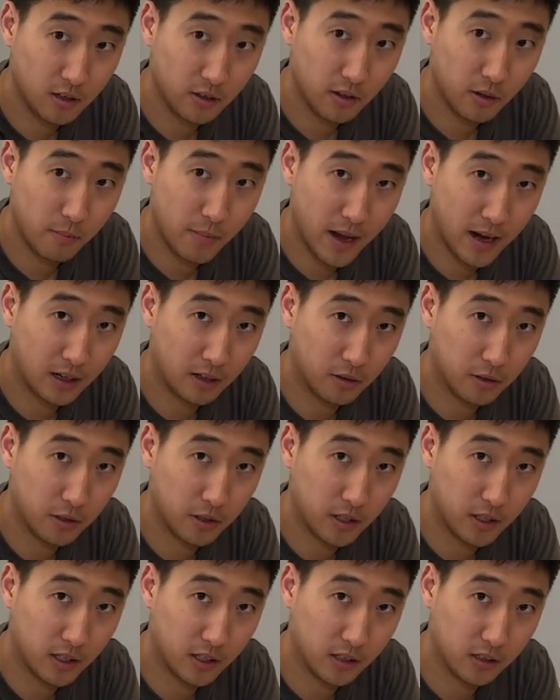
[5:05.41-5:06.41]
the back of
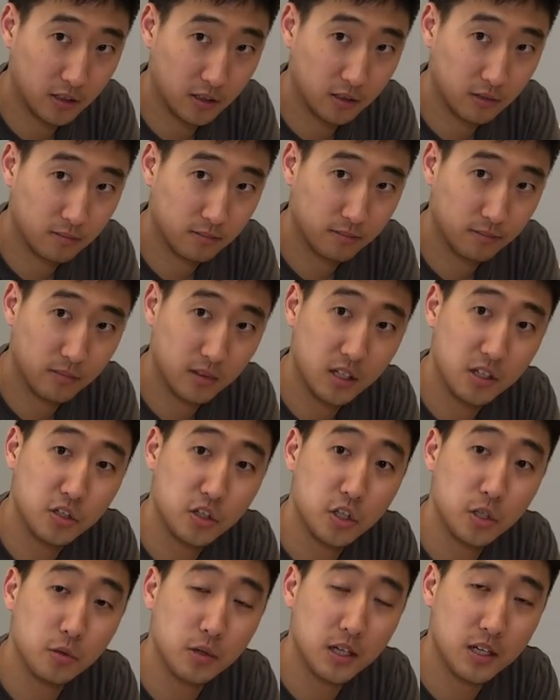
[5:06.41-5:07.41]
the
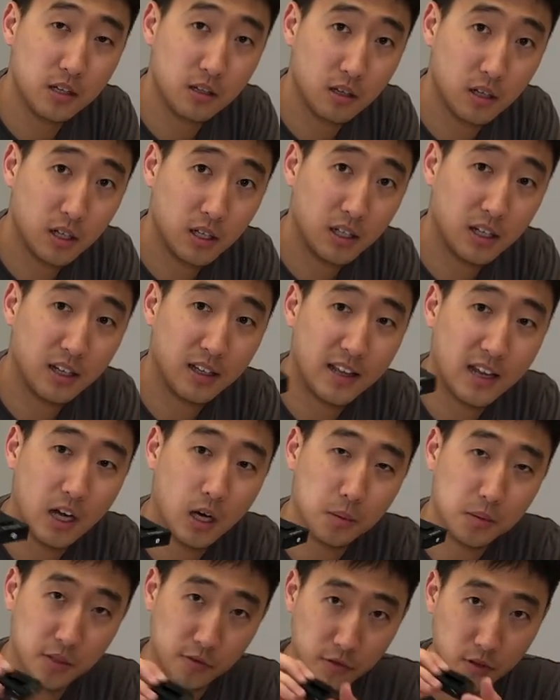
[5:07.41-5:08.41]
each unit, and that
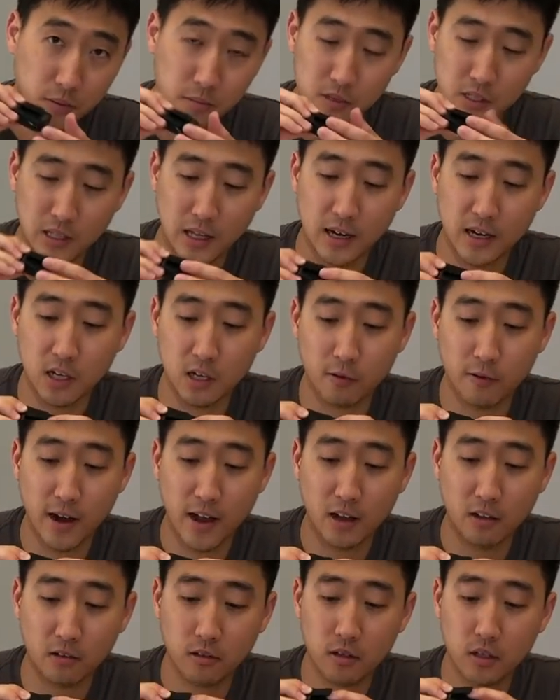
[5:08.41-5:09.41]
helps it from sliding
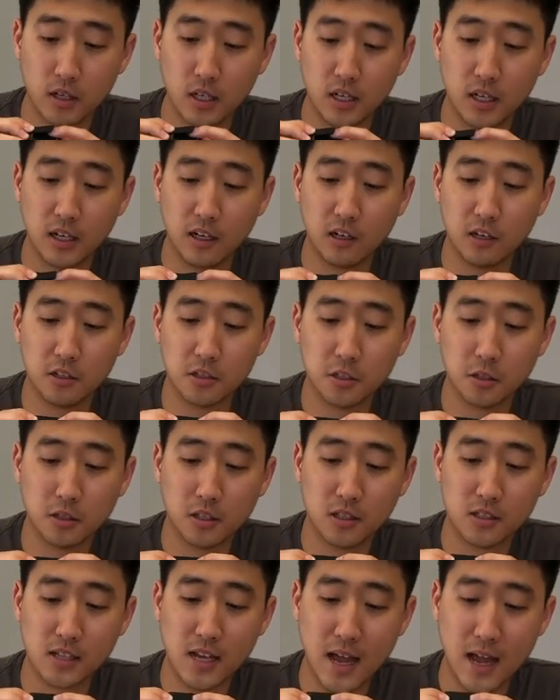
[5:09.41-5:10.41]
around. It also
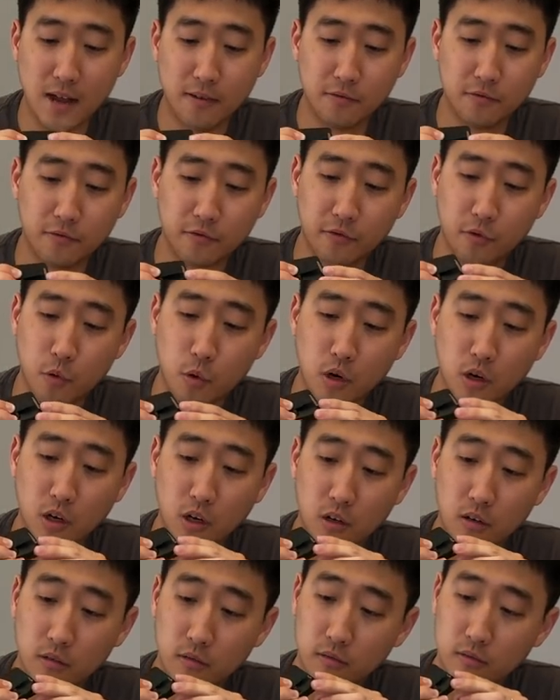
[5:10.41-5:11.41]
does have
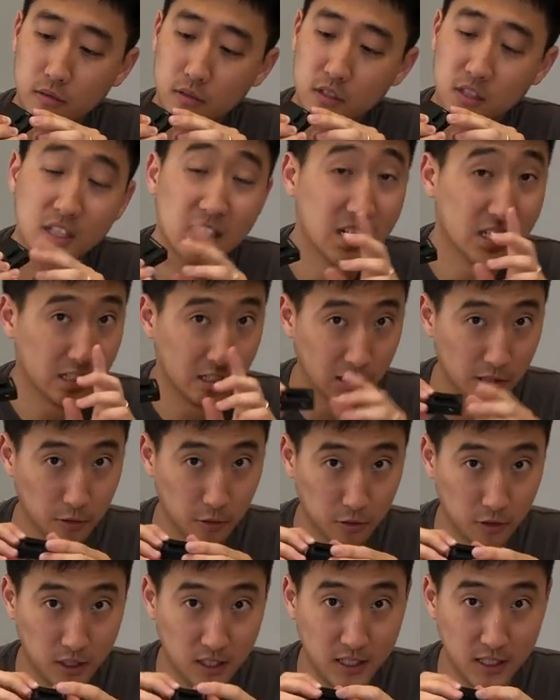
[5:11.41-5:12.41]
four, six
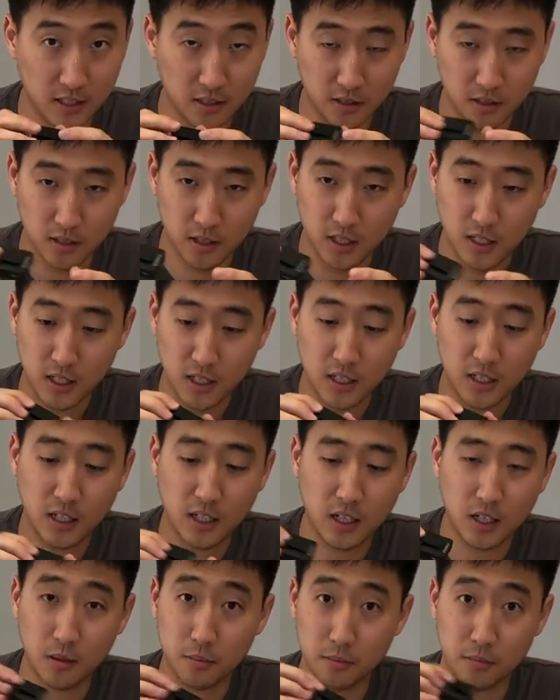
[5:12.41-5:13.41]
little teeth
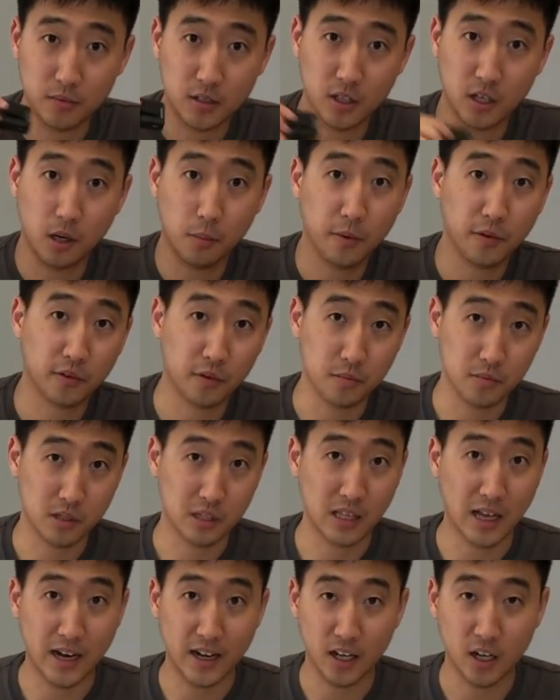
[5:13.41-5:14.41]
um, to help it from
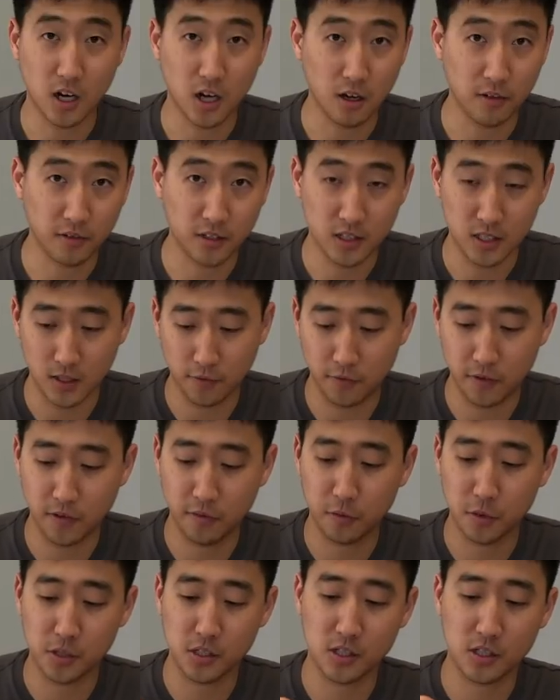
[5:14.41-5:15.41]
sliding off, because if it
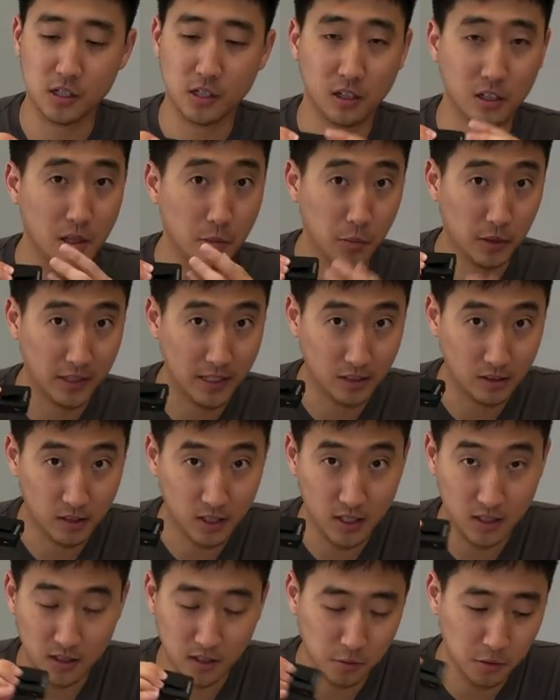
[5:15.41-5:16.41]
was just a clip without
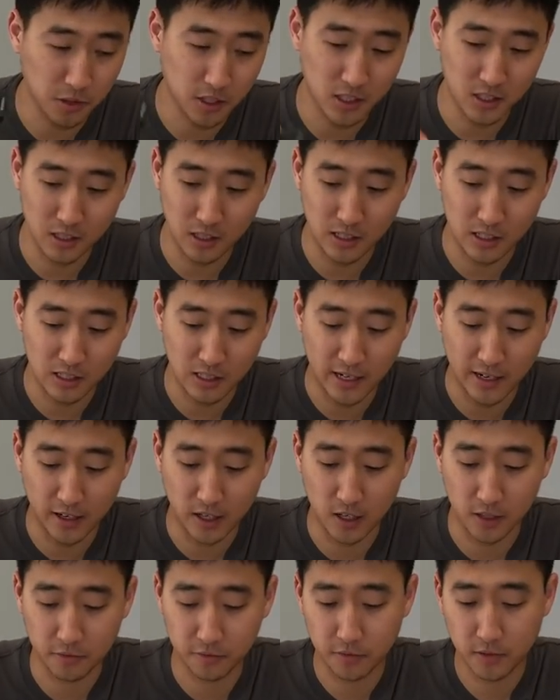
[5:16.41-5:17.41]
teeth, it would easily slide
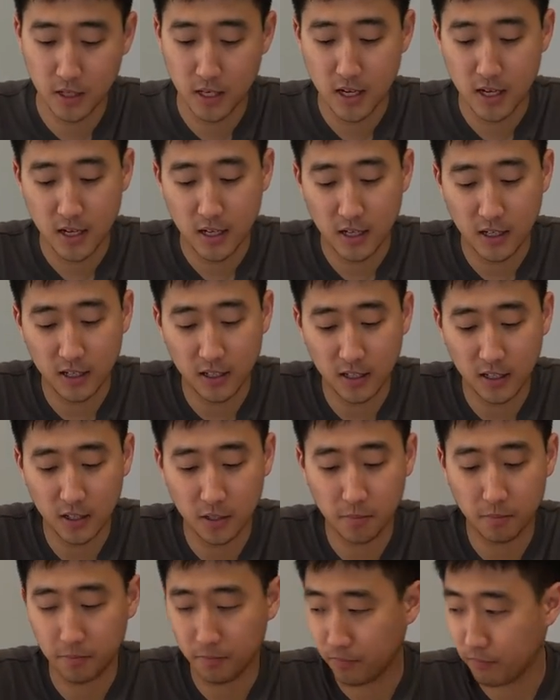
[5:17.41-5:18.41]
off.
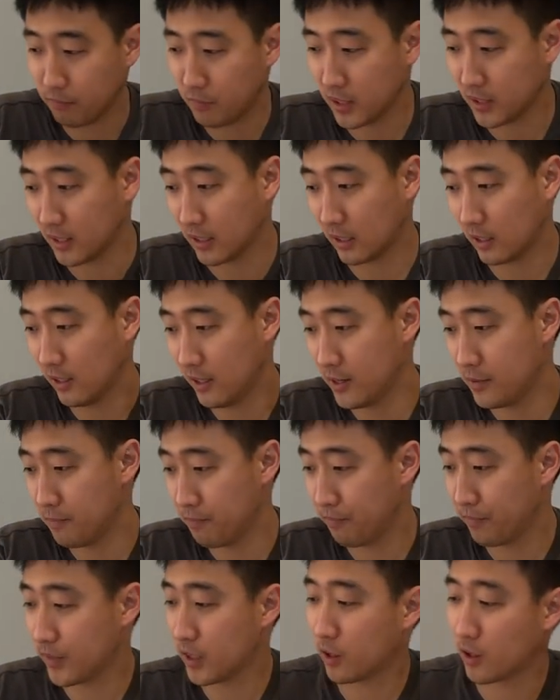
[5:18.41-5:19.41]
Um, but the
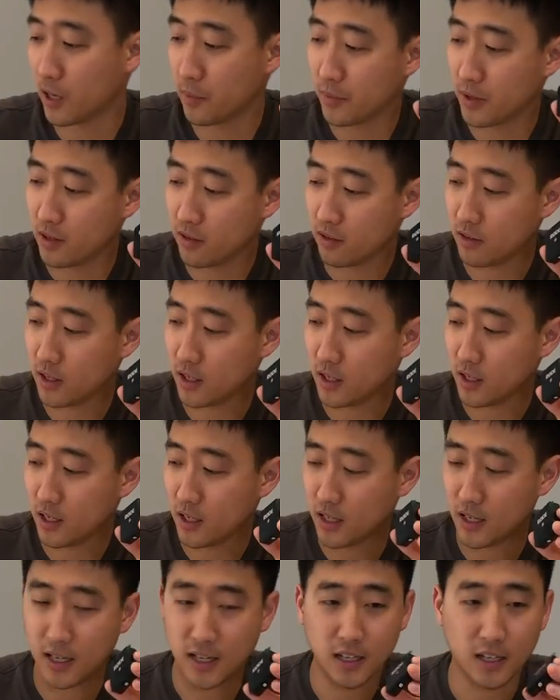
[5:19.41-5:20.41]
clip, or I mean
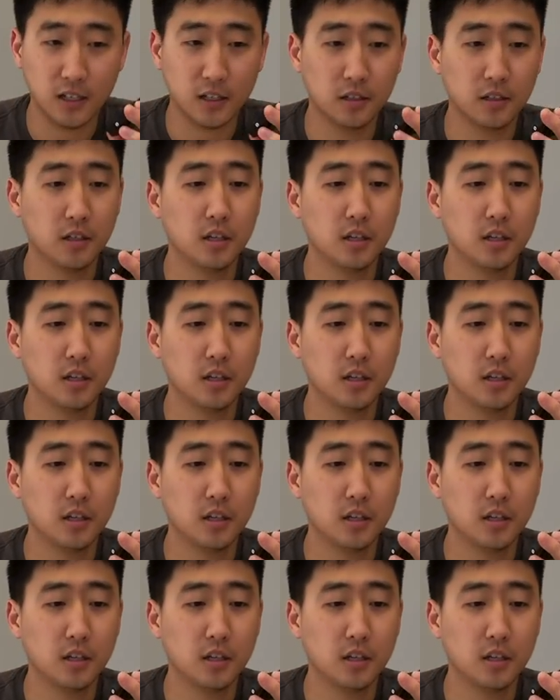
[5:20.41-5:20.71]
the uh,